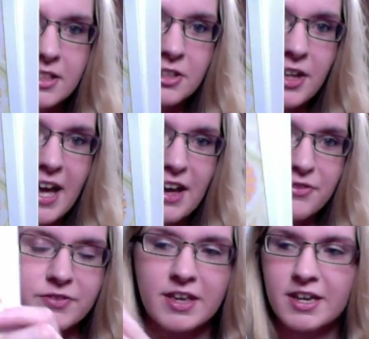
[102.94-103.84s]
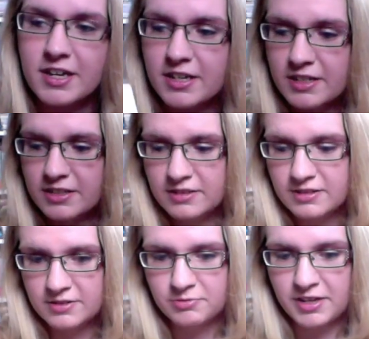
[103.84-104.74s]
little afghan,
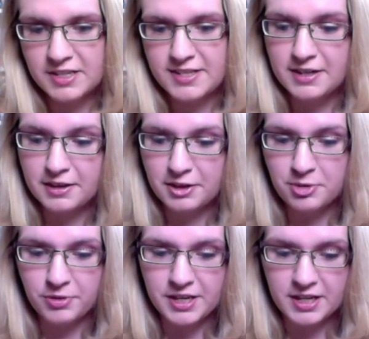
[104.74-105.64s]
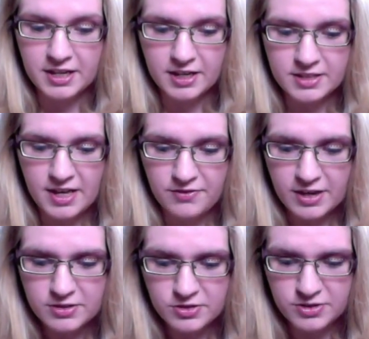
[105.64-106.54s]
well, I guess technically a blanket because
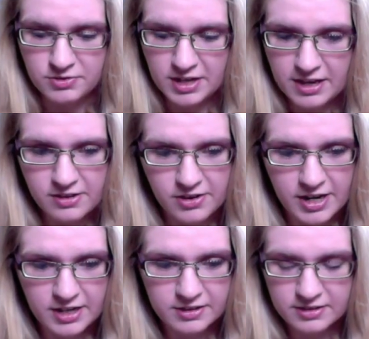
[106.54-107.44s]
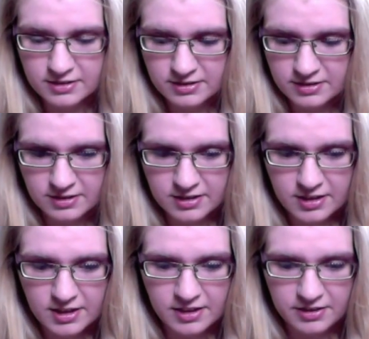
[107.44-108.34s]
afghans are sewn together, right?
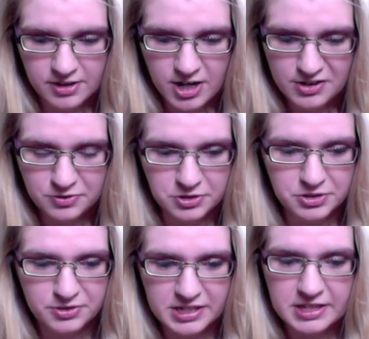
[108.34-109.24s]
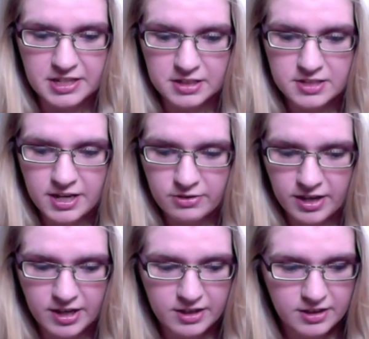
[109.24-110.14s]
They're awful annoying things that
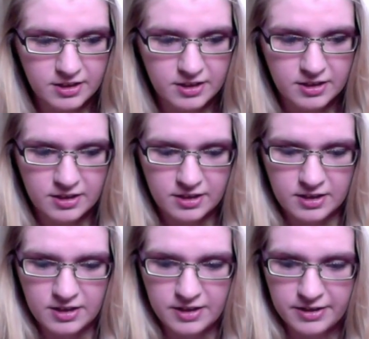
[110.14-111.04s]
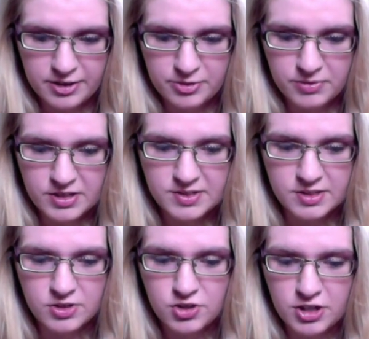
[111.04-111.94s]
way. It's an
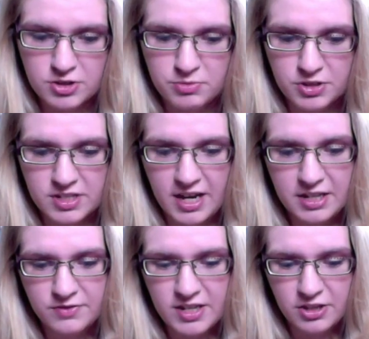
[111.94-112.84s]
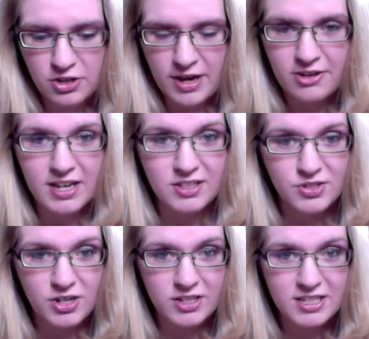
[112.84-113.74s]
instruction book to kind of tell you how to get
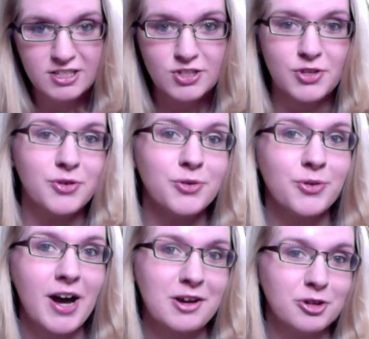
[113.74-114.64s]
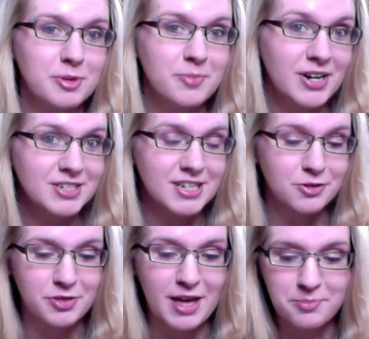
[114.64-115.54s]
started, so I will be bonding
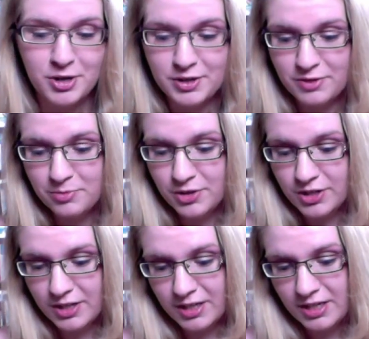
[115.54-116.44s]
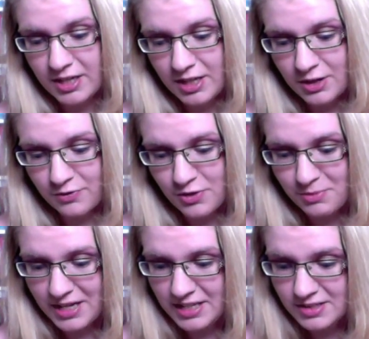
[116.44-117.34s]
with that part of the book in a few
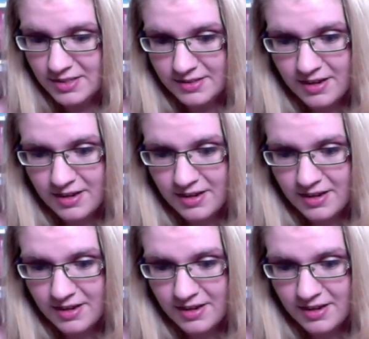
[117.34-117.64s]
minutes.